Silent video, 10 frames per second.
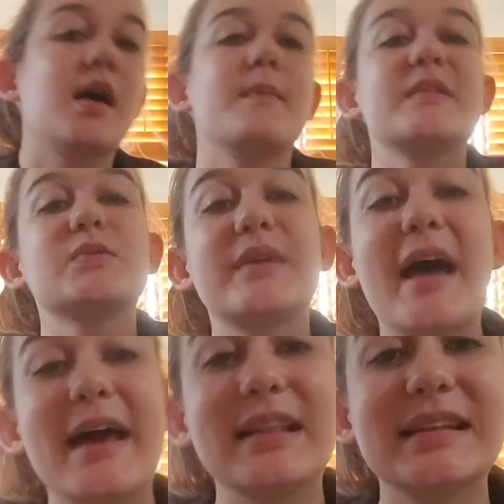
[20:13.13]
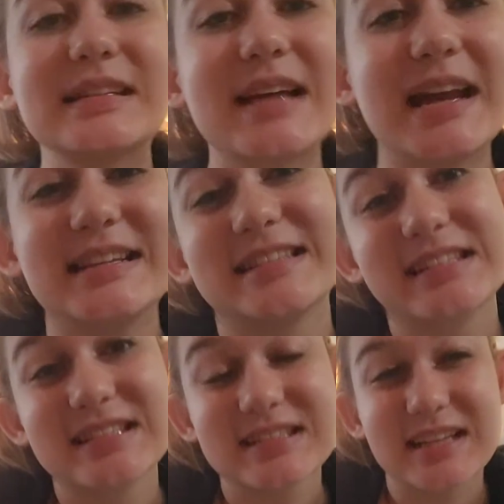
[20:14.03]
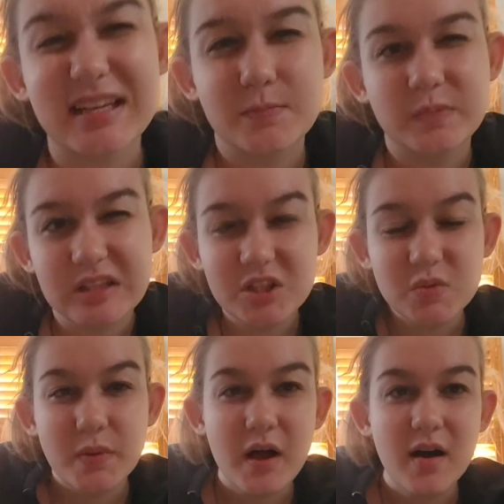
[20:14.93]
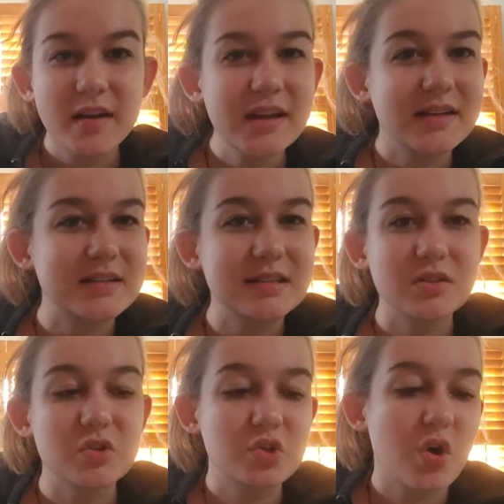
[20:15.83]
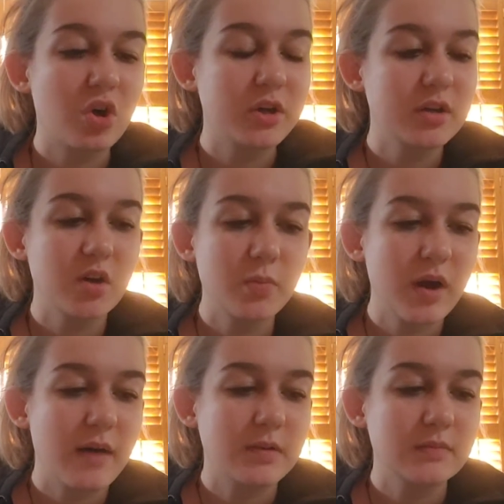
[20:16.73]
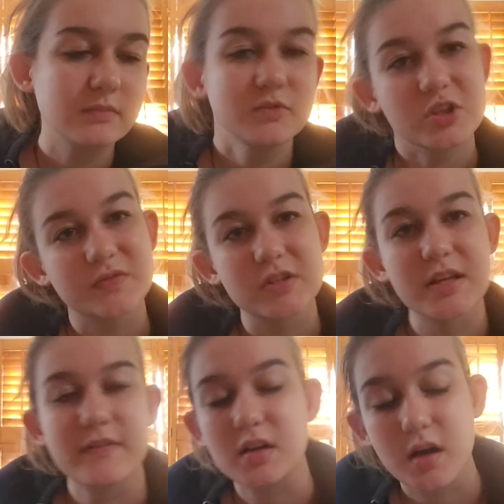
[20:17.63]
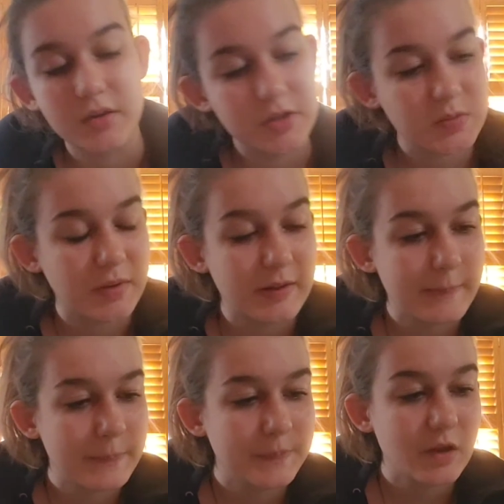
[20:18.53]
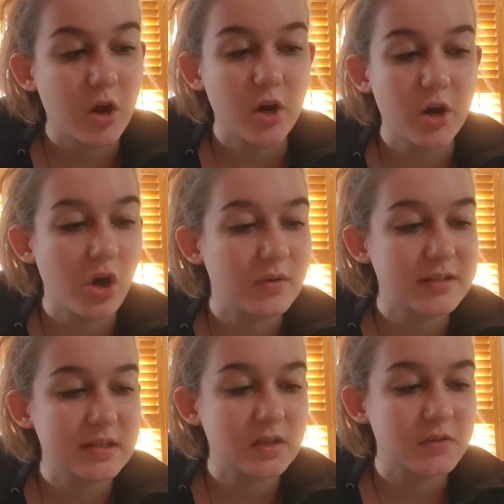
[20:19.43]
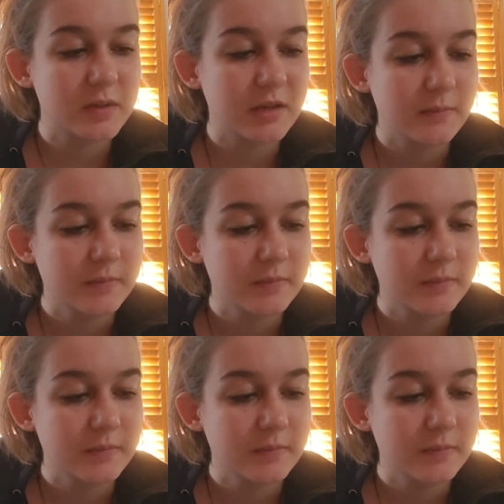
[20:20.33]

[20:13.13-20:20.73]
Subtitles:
This one had a little tiny like bleach spot on it, and it still sold, no problem, just for $7. But Carhartt always sells for me.